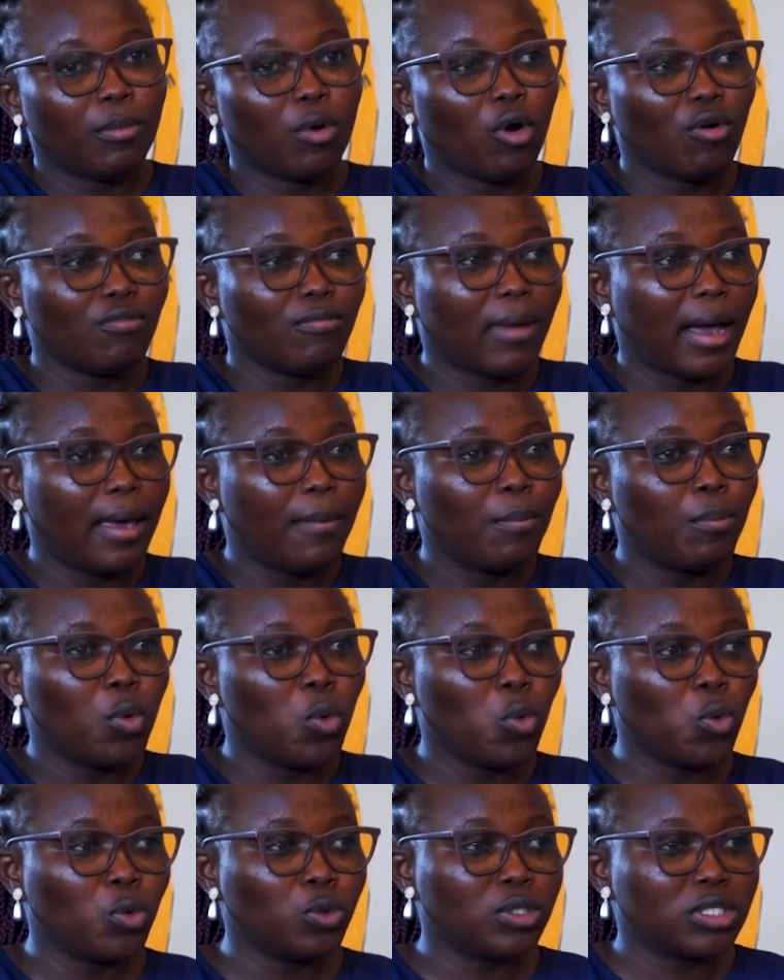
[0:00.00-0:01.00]
of my
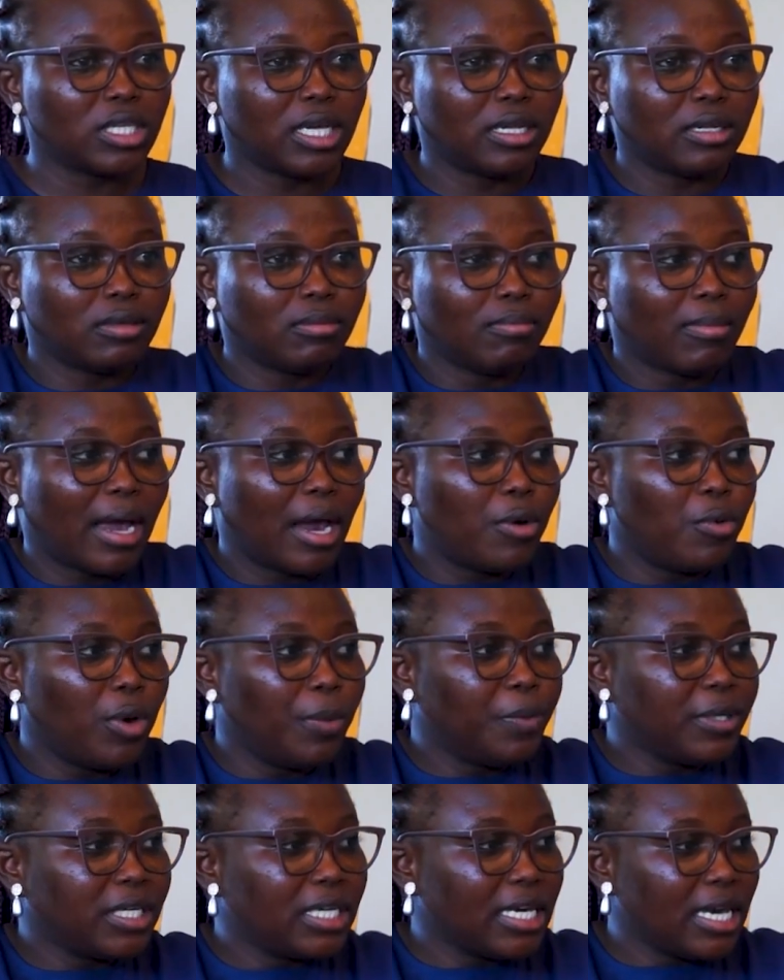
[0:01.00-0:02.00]
bones and my
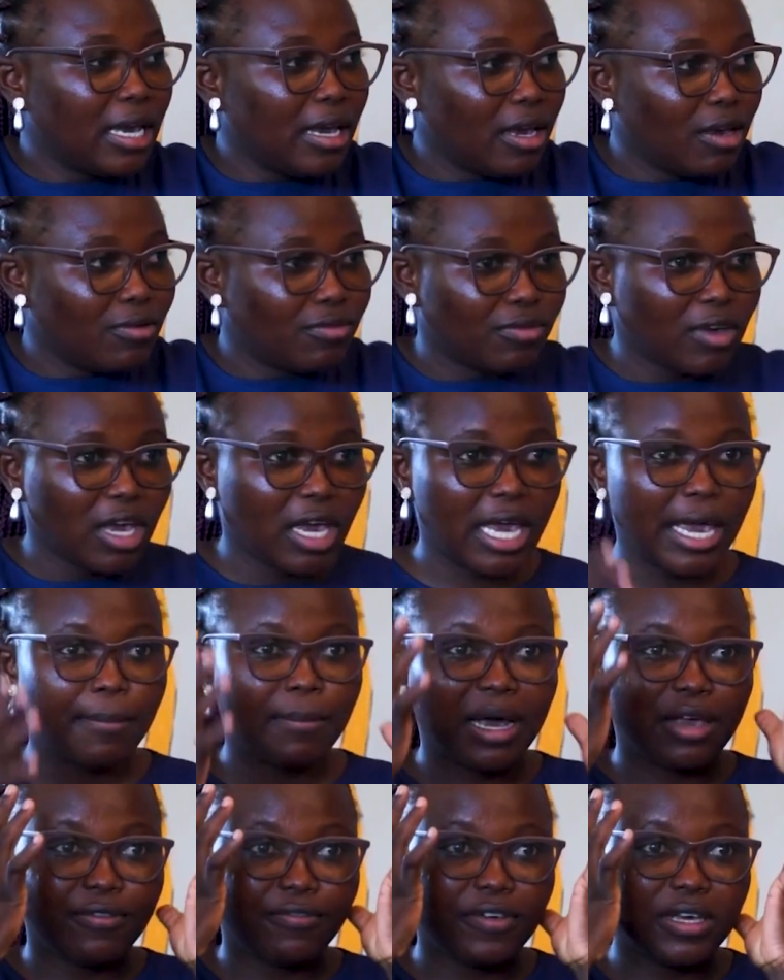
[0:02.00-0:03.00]
rib cave, and
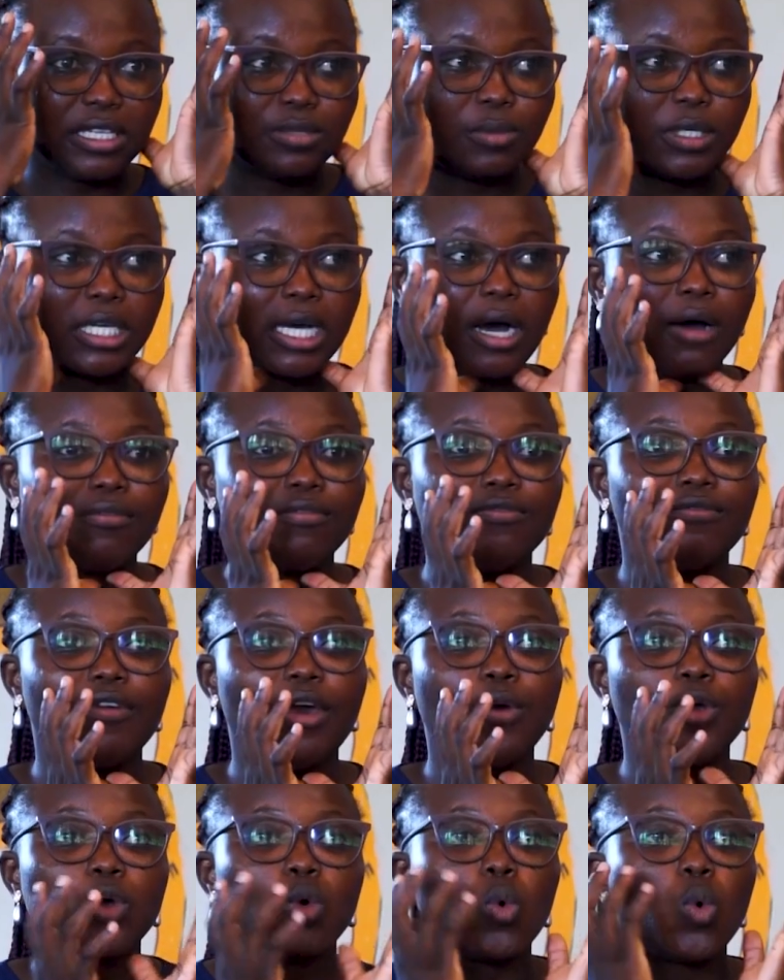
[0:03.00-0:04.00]
my face become
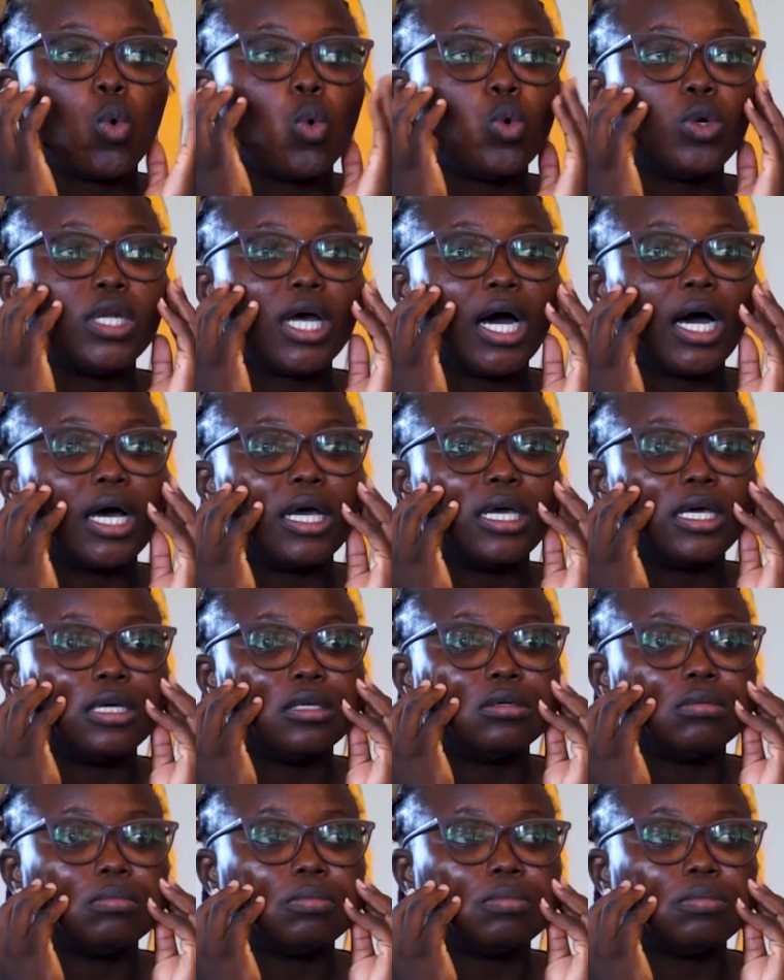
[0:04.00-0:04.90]
very older.